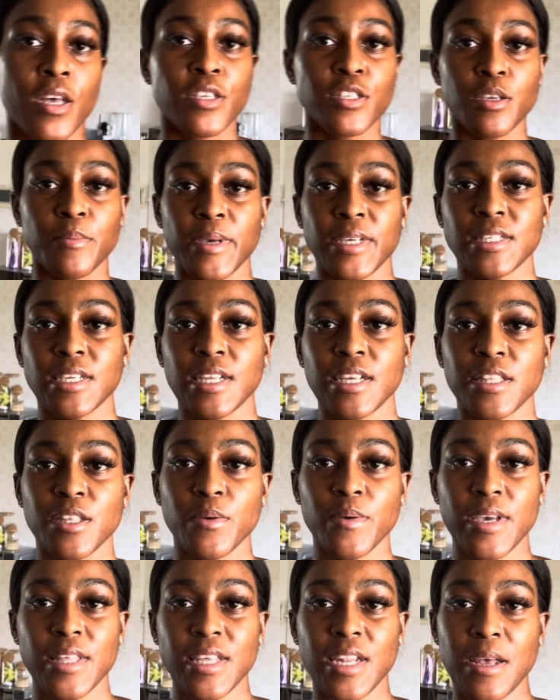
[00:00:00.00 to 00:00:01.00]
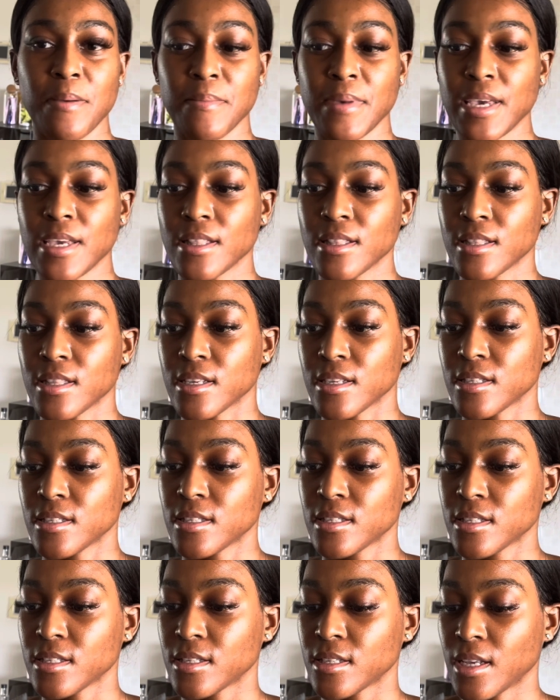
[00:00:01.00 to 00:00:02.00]
So basically the way that I make
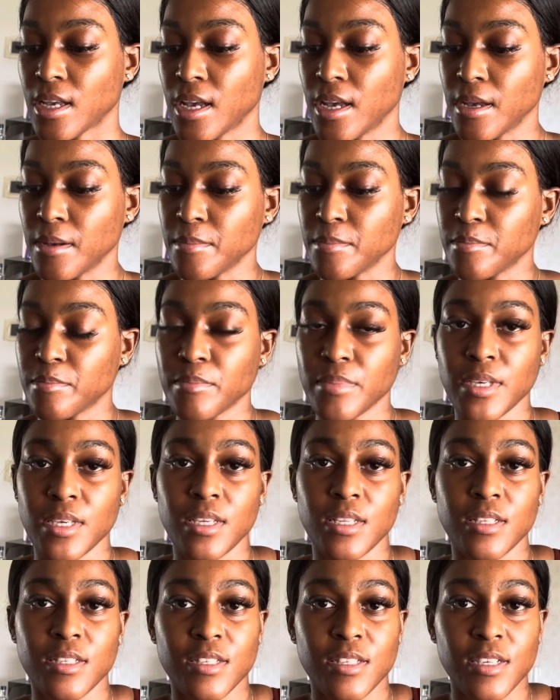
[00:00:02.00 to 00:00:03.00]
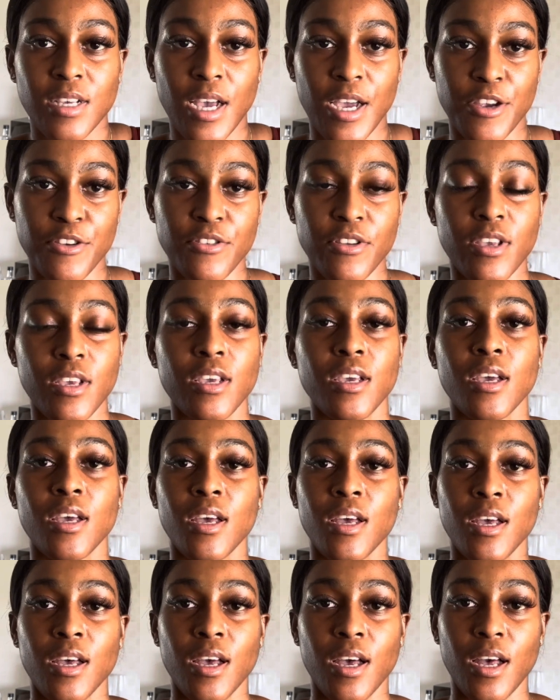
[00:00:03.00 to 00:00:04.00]
this beans curry,
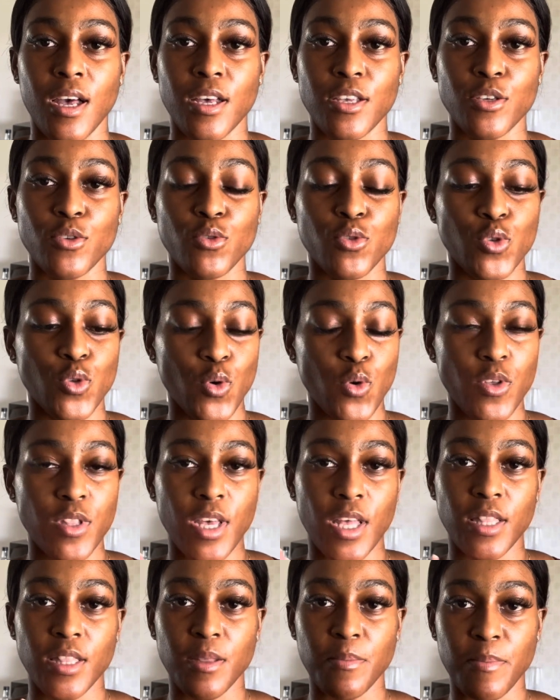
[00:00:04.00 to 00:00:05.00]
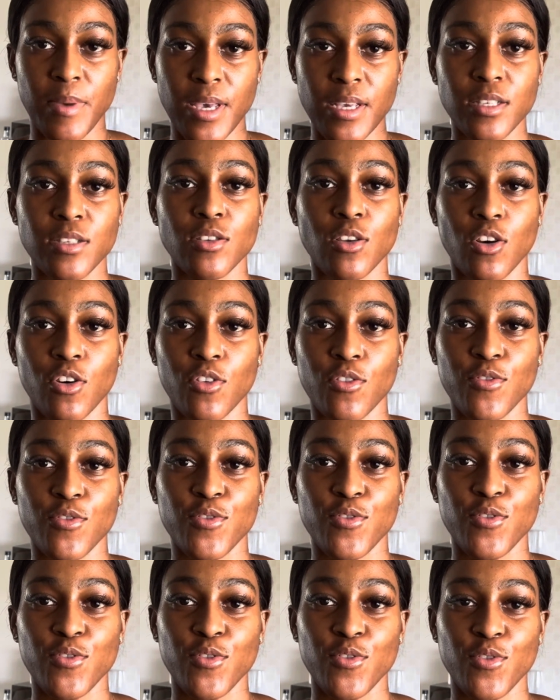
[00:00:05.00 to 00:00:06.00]
you saw that the base of
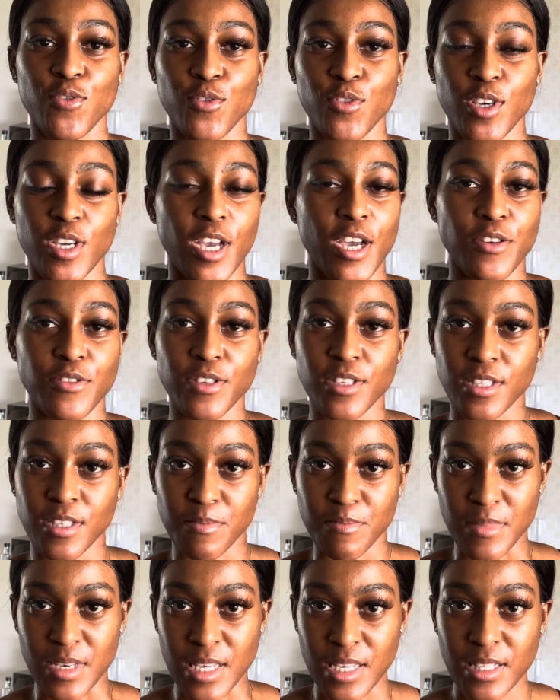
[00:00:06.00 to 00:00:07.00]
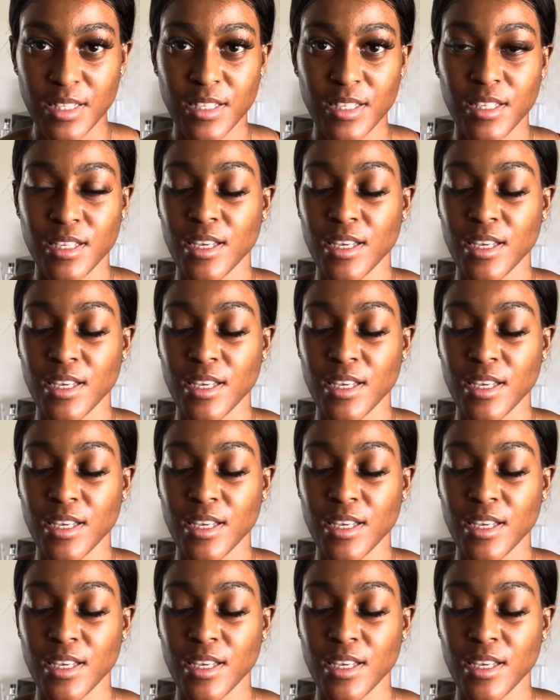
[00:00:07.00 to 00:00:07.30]
the curry is the meat.